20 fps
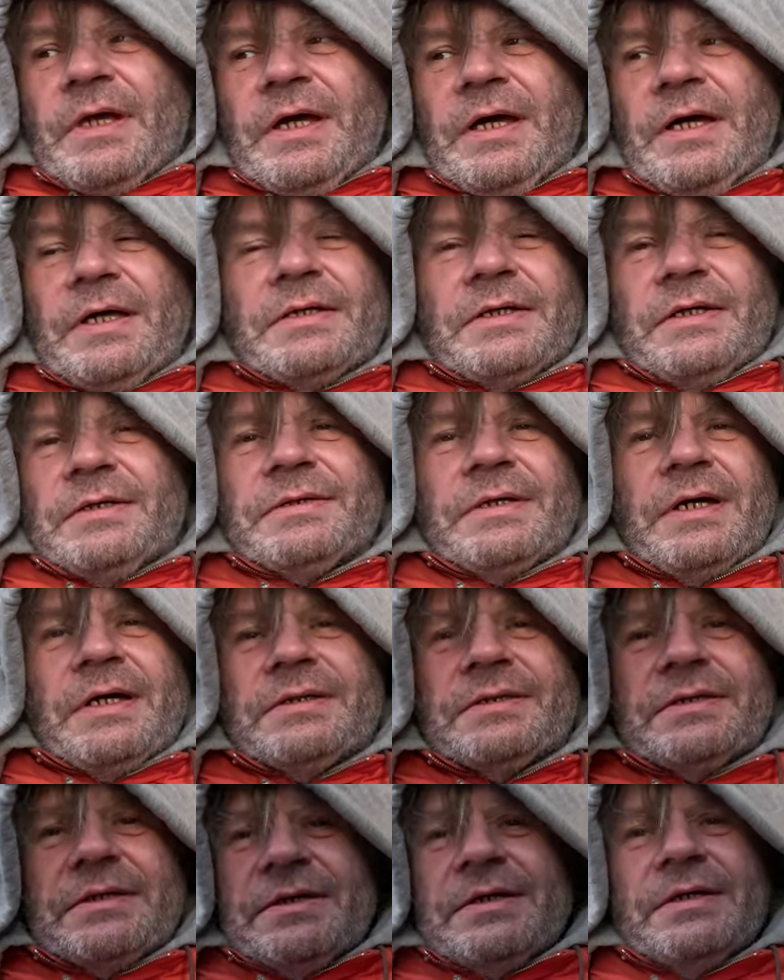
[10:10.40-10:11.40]
I,
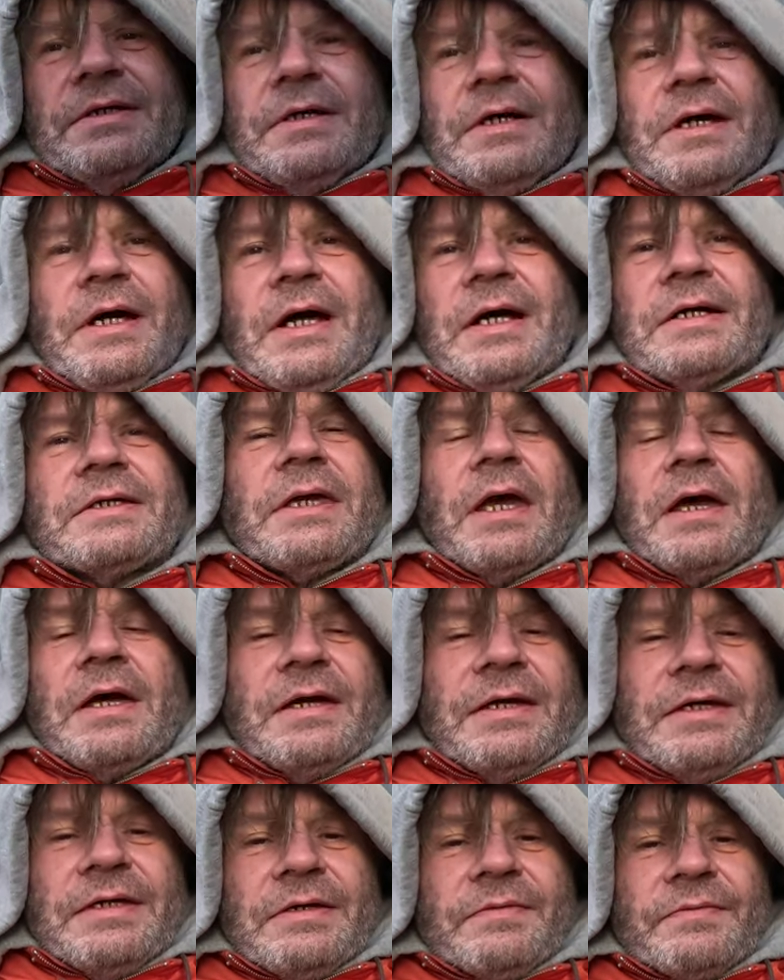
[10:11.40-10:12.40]
I, I
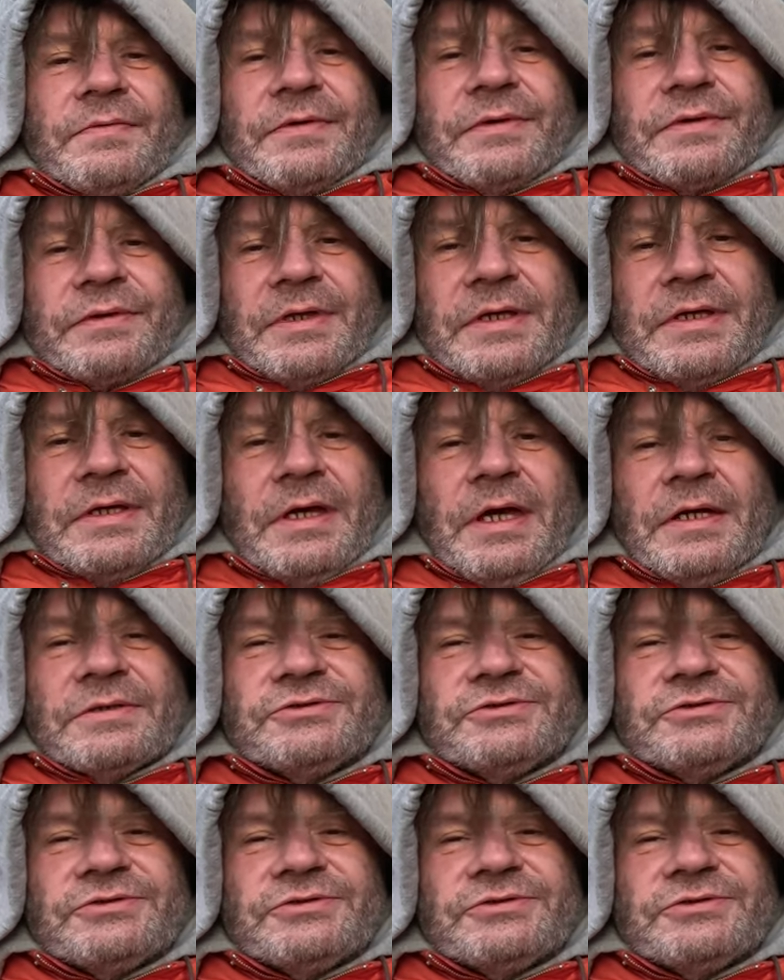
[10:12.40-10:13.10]
can't even think.